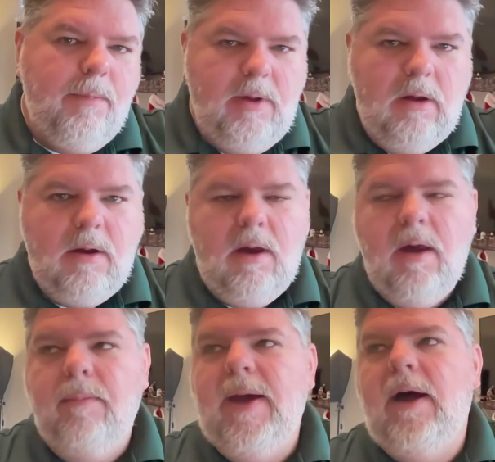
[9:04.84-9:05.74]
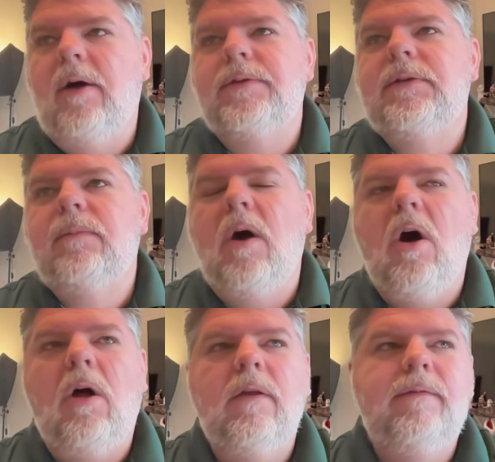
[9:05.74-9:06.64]
book about
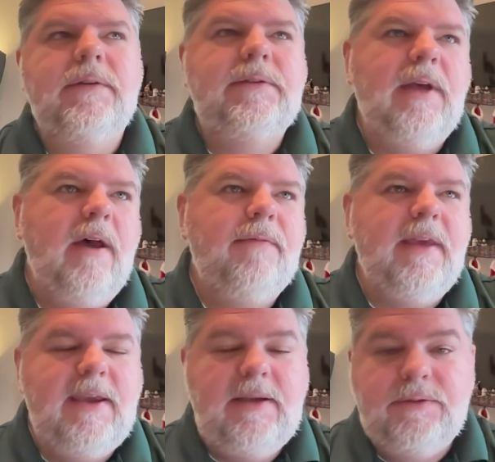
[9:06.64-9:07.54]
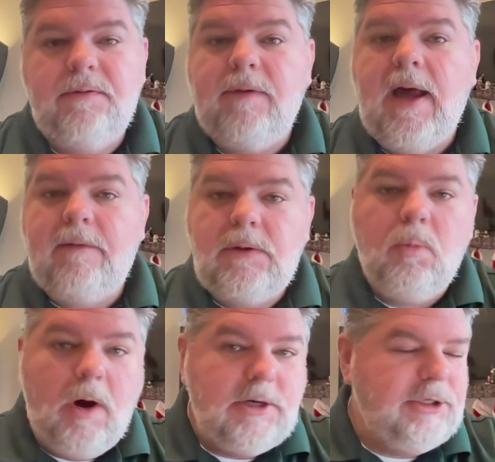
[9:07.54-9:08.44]
all of the stuff that he survived in
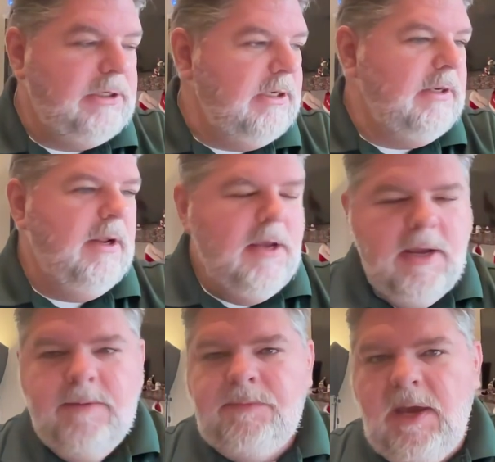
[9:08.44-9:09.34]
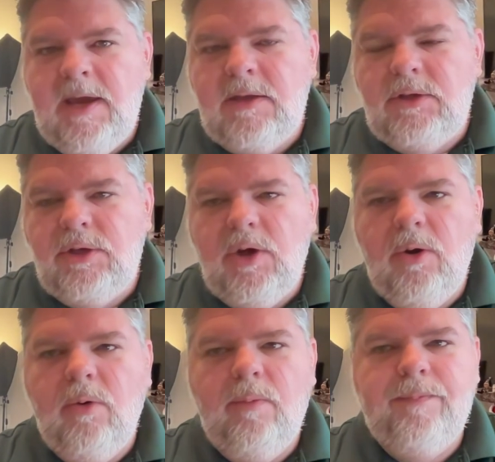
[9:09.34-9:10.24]
Washington. And,
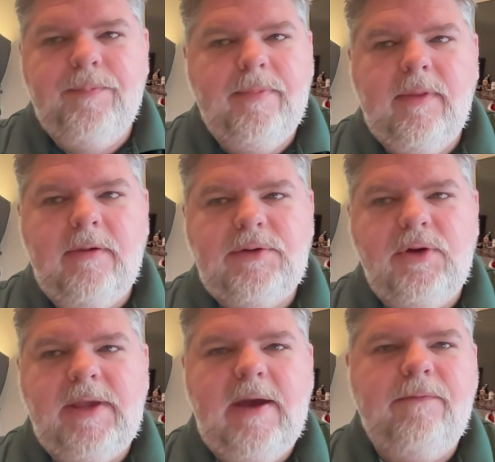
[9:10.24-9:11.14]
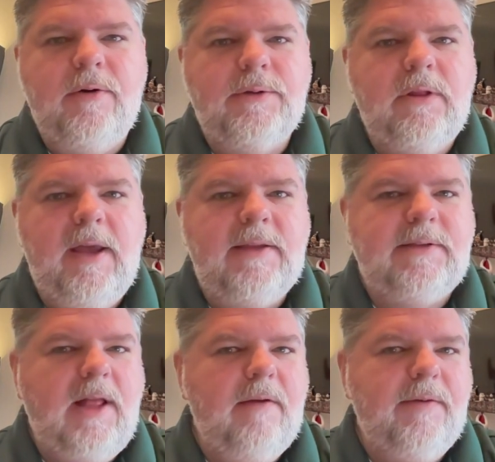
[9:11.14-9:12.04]
certainly at first glance,
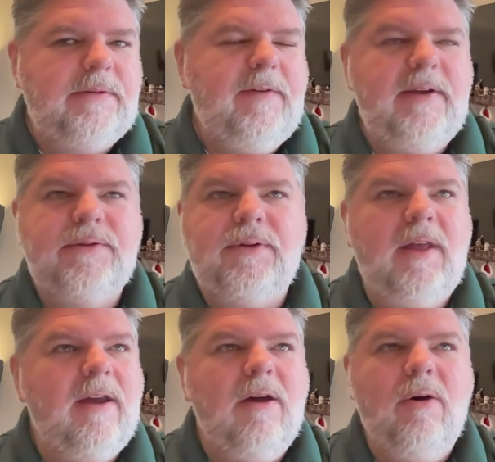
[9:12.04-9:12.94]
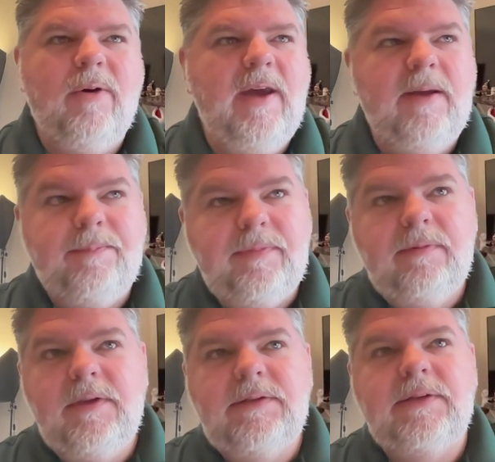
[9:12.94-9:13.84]
a lot of us fans are like, okay,
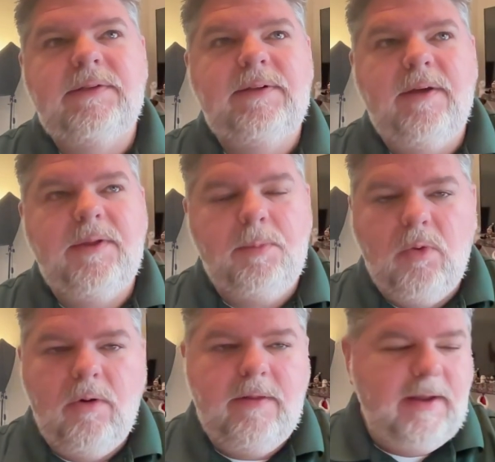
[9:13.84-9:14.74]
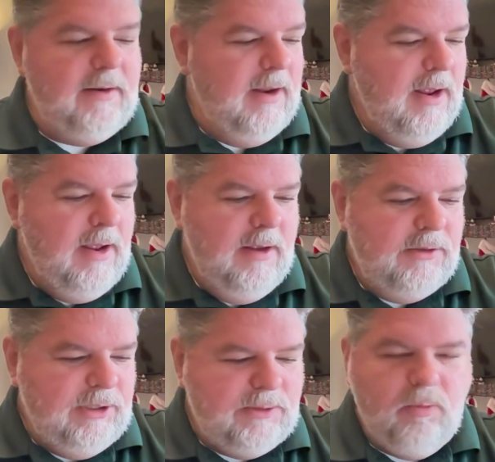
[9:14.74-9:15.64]
this is nothing more than
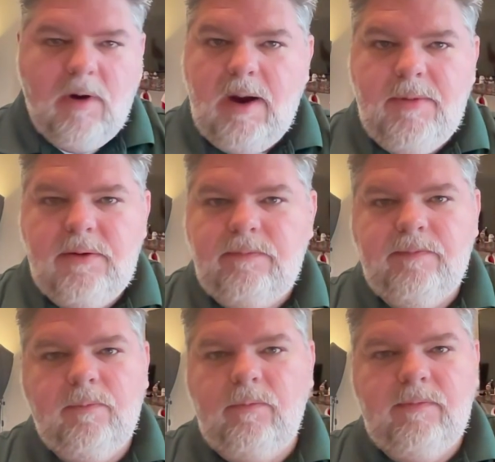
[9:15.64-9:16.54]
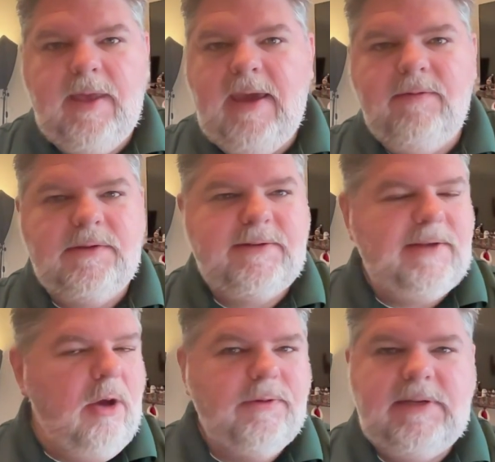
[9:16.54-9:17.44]
just Robert having
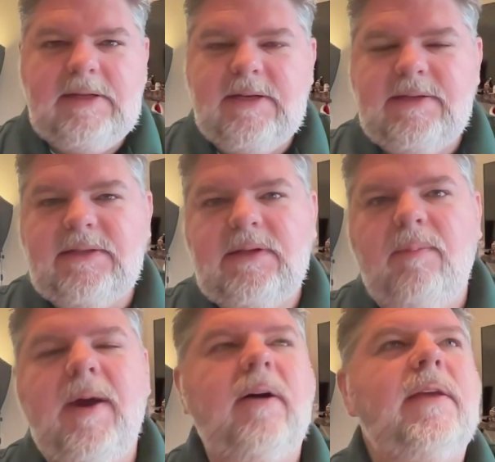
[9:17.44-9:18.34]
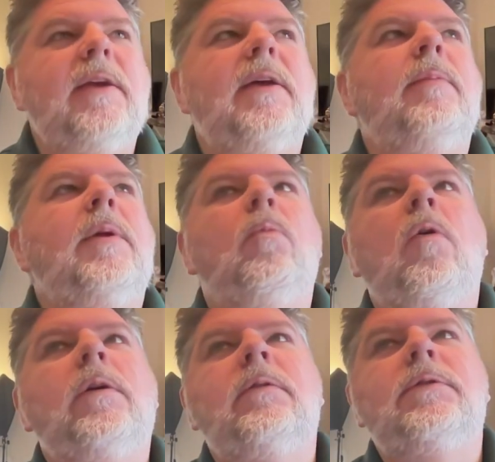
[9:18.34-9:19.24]
saltiness about him and
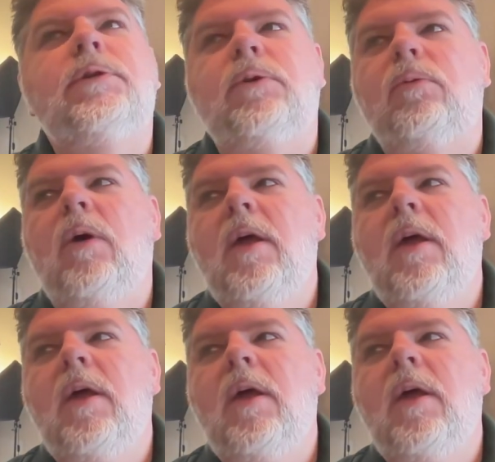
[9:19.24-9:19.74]
wanting to